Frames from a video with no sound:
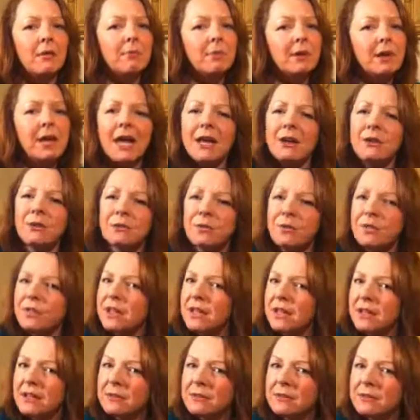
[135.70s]
But I don't
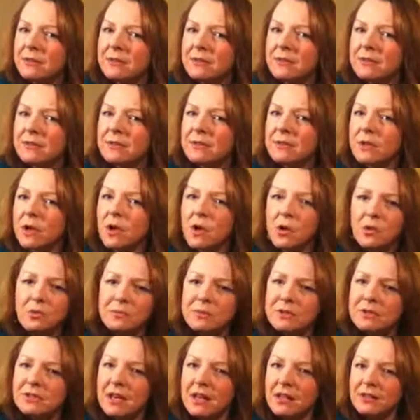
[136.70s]
think the
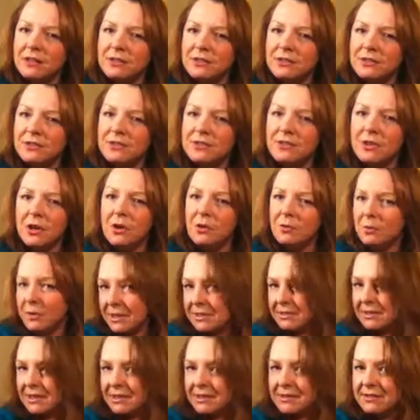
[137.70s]
home sellers
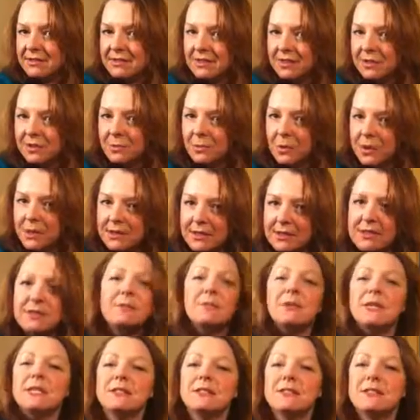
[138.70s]
always consider what
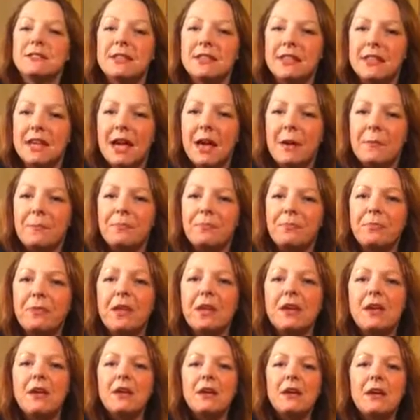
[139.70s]
this means to them.
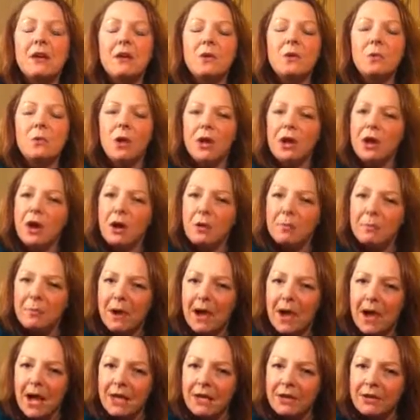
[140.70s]
When our
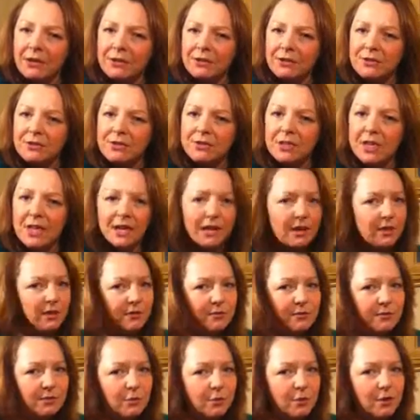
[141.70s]
buyers can't
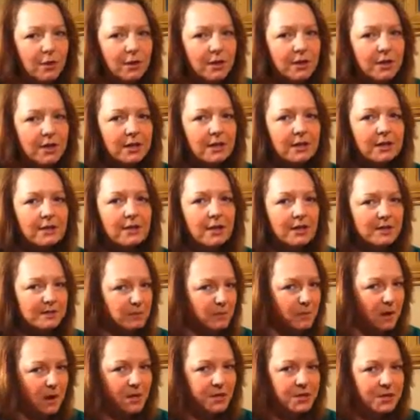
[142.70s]
afford
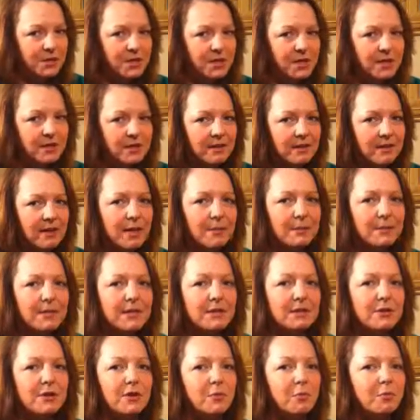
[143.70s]
as much, that
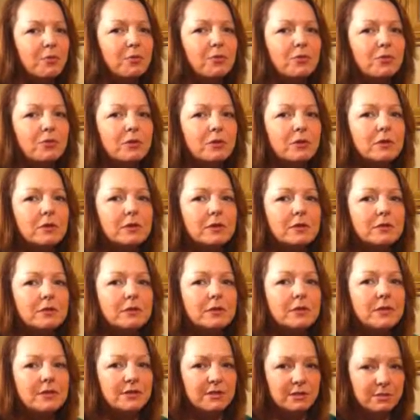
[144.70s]
means our pool
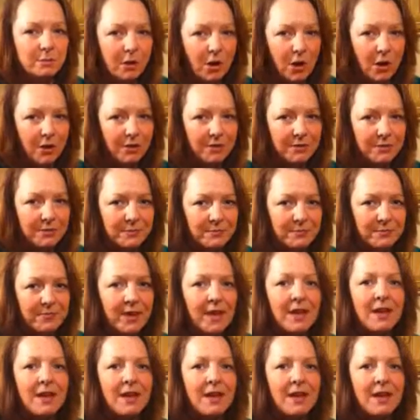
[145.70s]
is smaller,